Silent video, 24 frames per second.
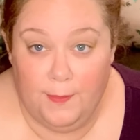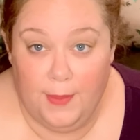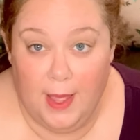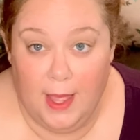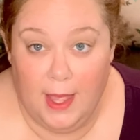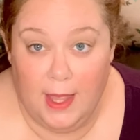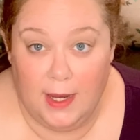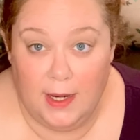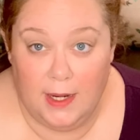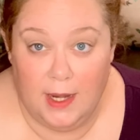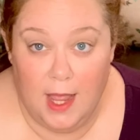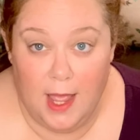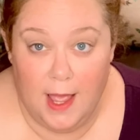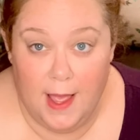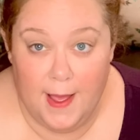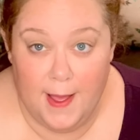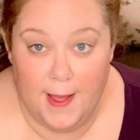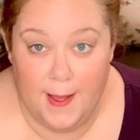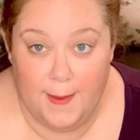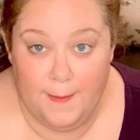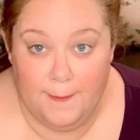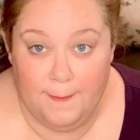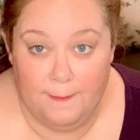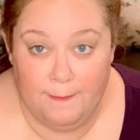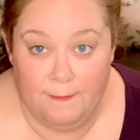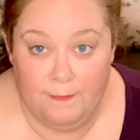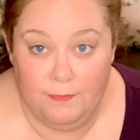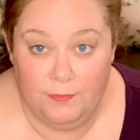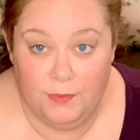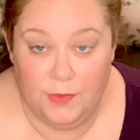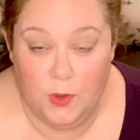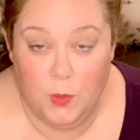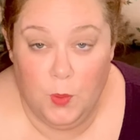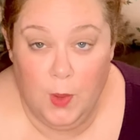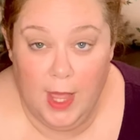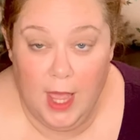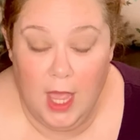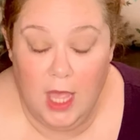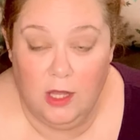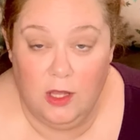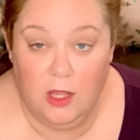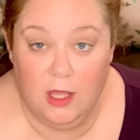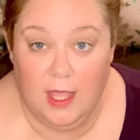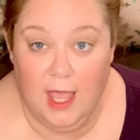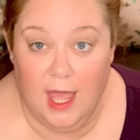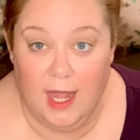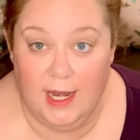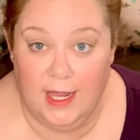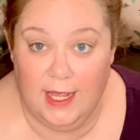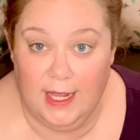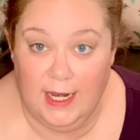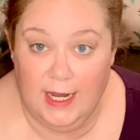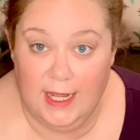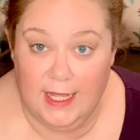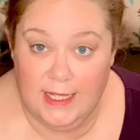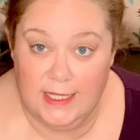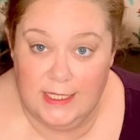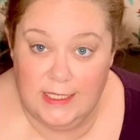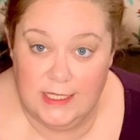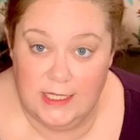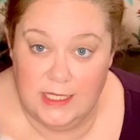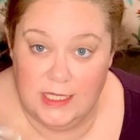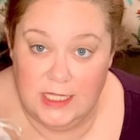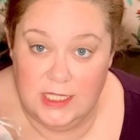But the way I look at it is